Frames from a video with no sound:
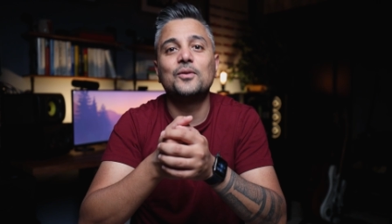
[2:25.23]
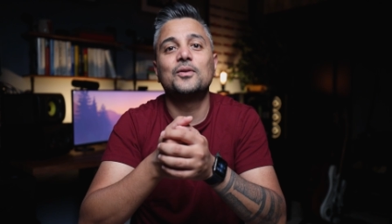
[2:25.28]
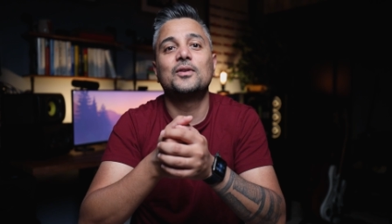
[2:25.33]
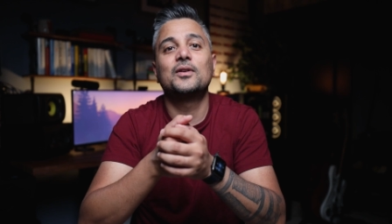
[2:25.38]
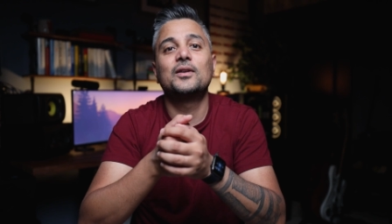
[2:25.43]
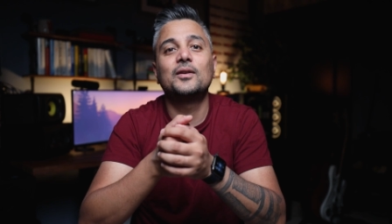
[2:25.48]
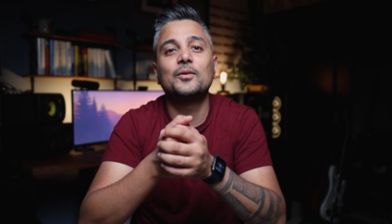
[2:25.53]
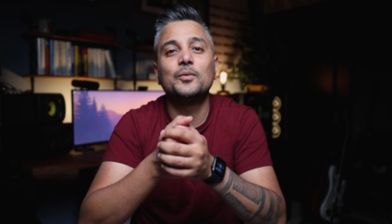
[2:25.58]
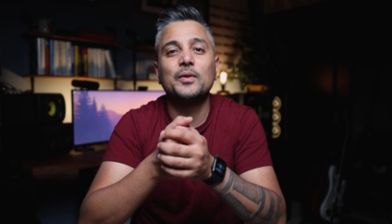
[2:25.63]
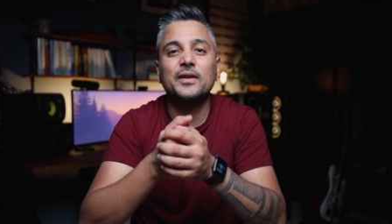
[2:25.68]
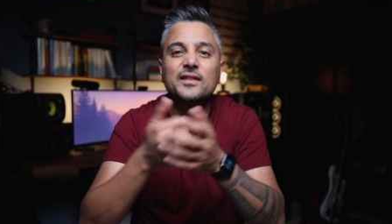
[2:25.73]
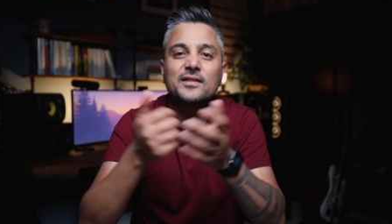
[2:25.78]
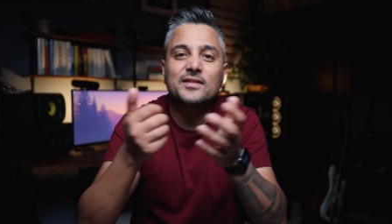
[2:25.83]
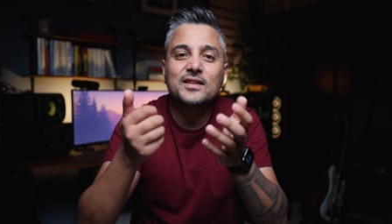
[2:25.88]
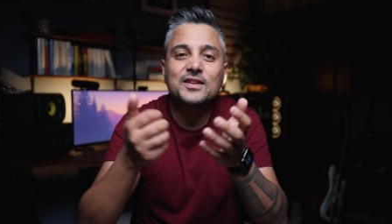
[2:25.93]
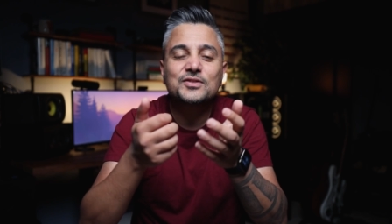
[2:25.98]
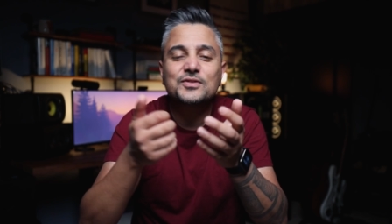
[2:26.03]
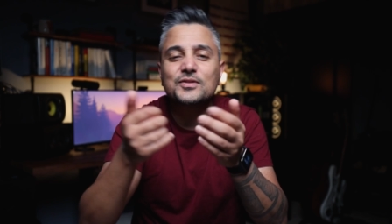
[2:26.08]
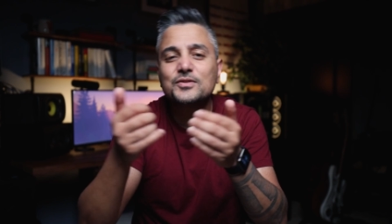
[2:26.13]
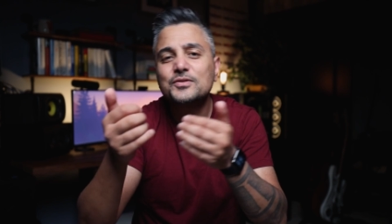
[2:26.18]
or whether
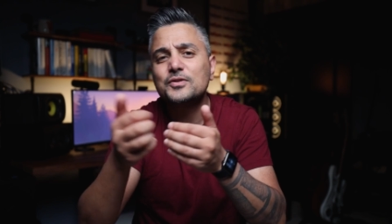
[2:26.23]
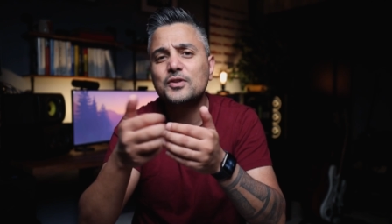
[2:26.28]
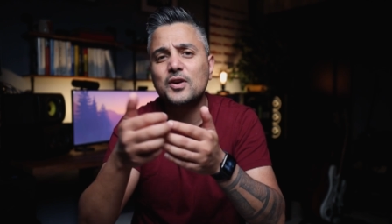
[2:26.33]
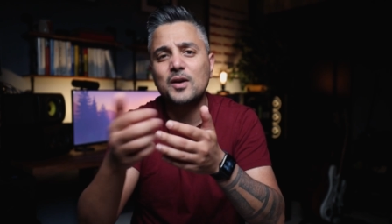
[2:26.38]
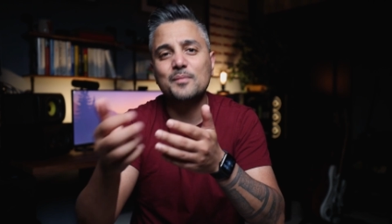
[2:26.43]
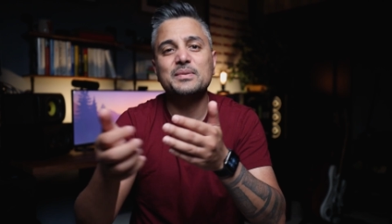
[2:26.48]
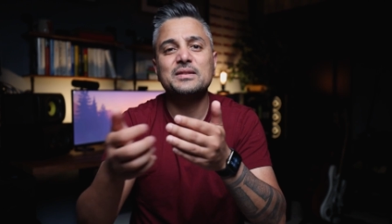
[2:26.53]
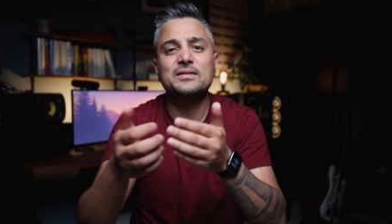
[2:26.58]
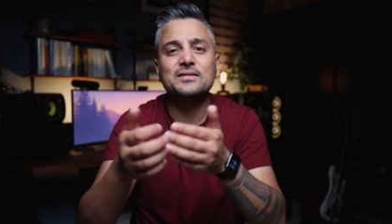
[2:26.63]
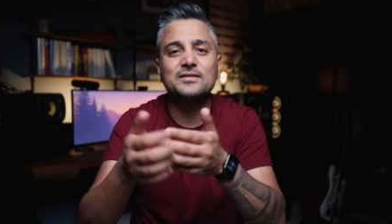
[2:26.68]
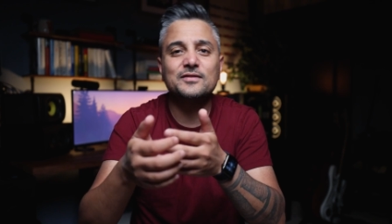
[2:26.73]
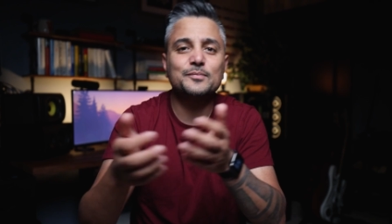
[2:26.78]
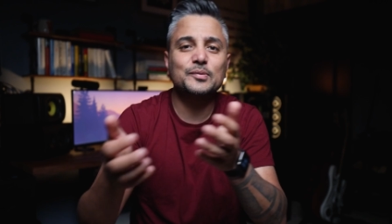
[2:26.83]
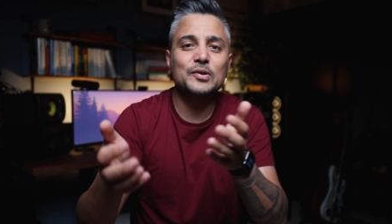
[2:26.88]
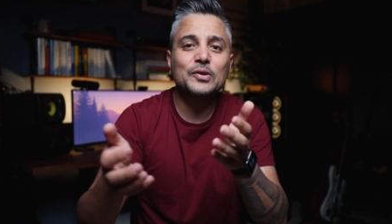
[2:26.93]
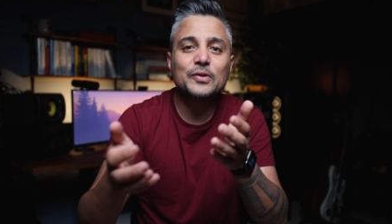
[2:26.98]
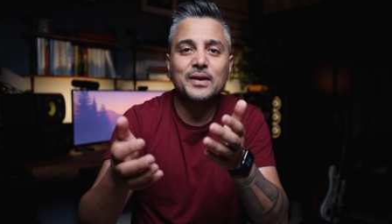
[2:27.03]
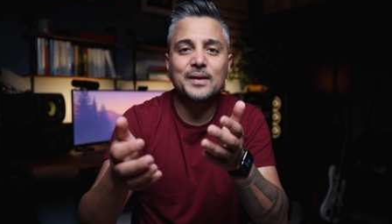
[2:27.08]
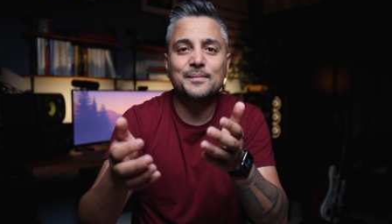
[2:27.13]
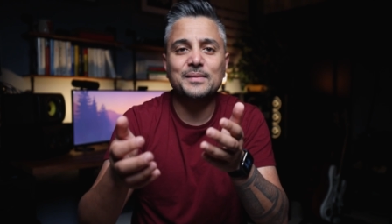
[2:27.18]
they should do competitive
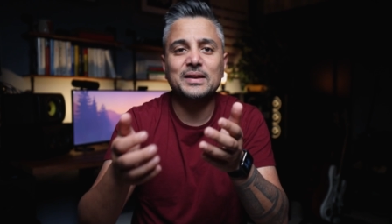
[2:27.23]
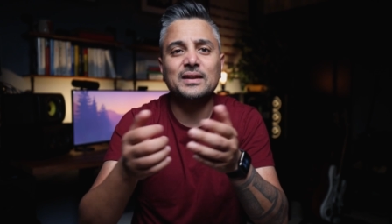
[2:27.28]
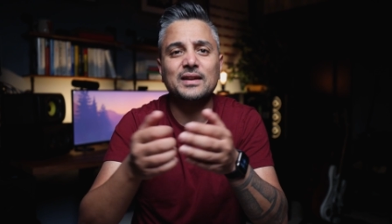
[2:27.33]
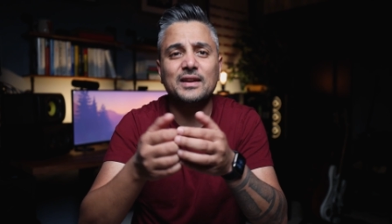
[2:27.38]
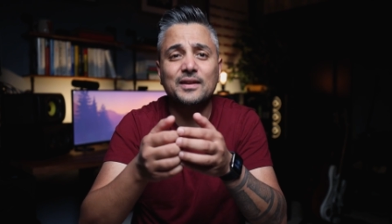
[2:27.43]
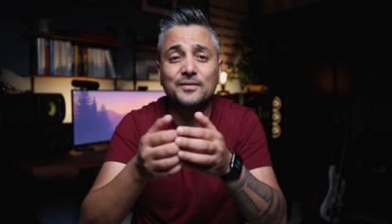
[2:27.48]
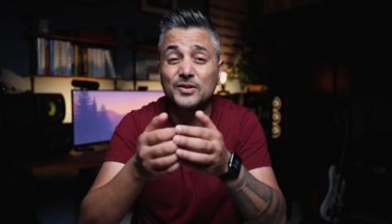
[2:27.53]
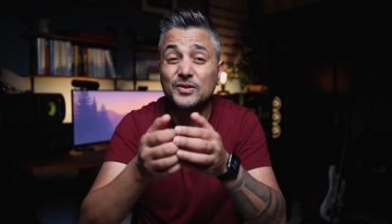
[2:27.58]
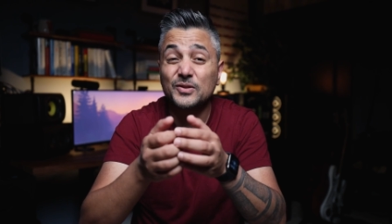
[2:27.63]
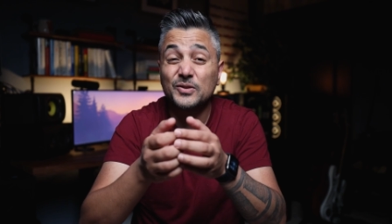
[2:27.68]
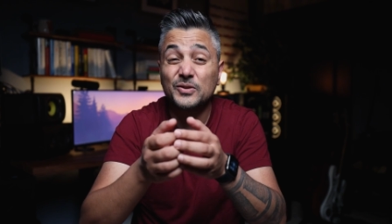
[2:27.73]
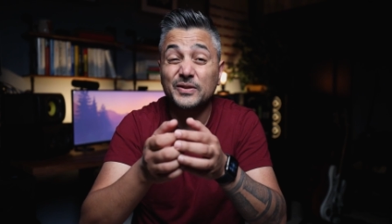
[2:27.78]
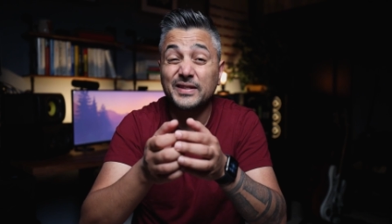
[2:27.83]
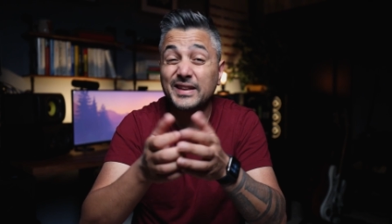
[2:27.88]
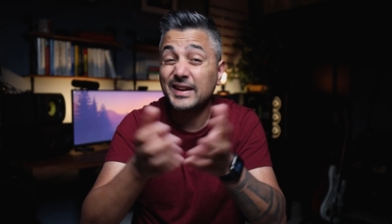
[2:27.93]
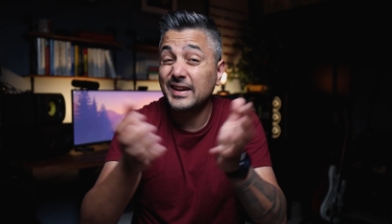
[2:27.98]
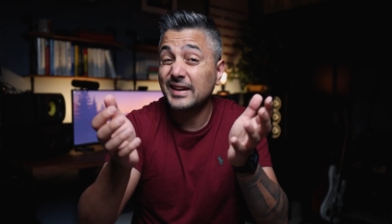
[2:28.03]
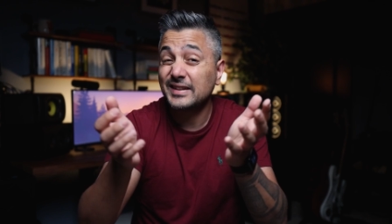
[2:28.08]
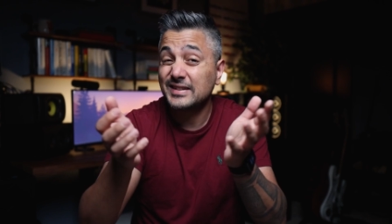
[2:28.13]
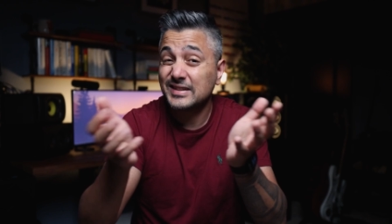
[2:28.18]
programming even though
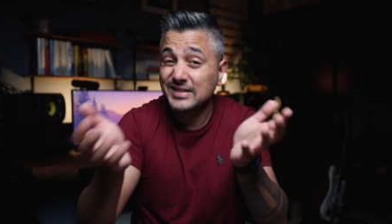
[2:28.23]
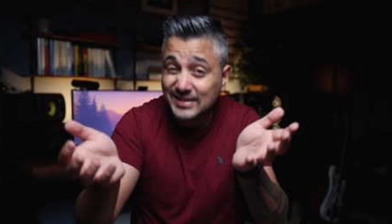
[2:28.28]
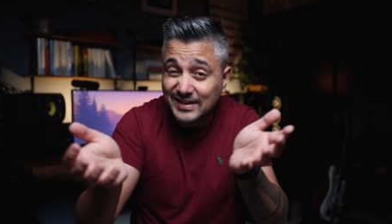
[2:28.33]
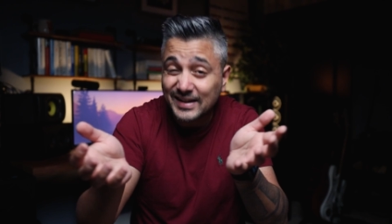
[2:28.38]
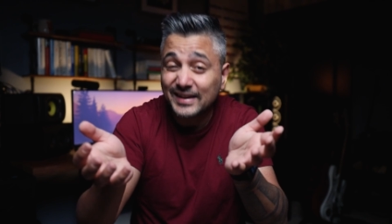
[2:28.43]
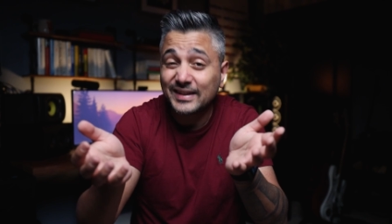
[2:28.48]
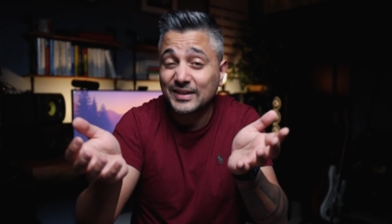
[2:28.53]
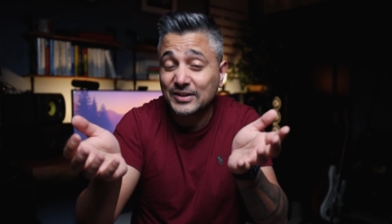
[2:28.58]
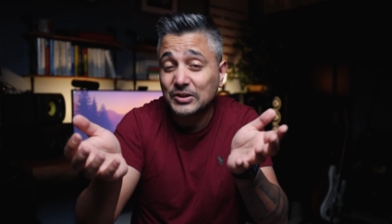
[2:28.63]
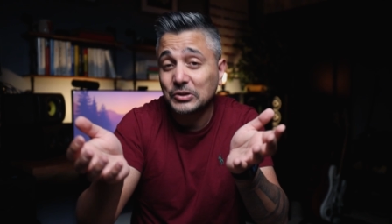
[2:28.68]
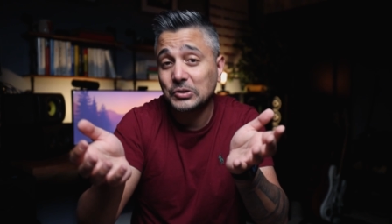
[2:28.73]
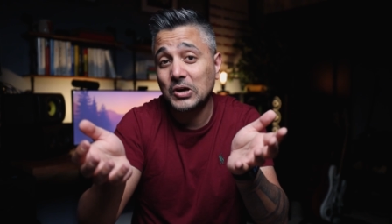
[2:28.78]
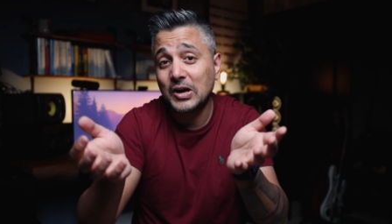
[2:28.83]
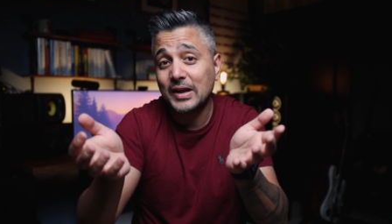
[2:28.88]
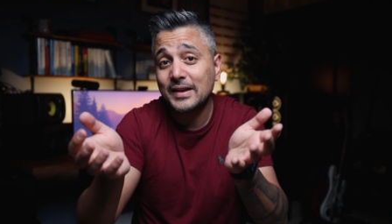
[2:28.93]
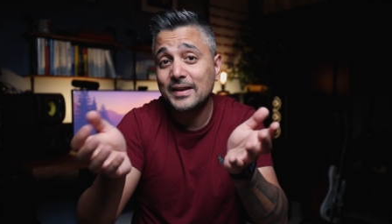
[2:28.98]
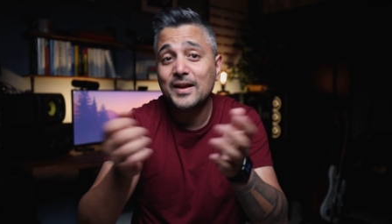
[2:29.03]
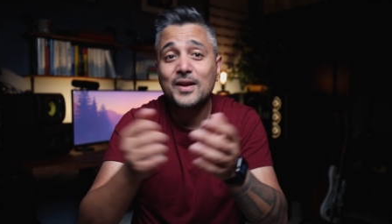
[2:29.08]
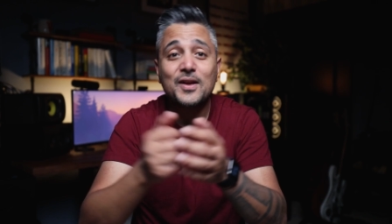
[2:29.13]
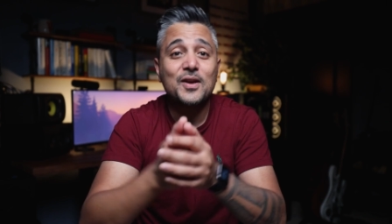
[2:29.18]
they dislike it a
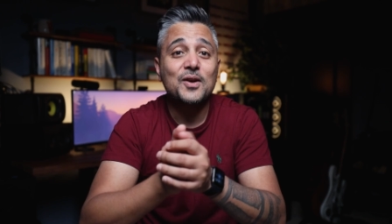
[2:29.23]
lot,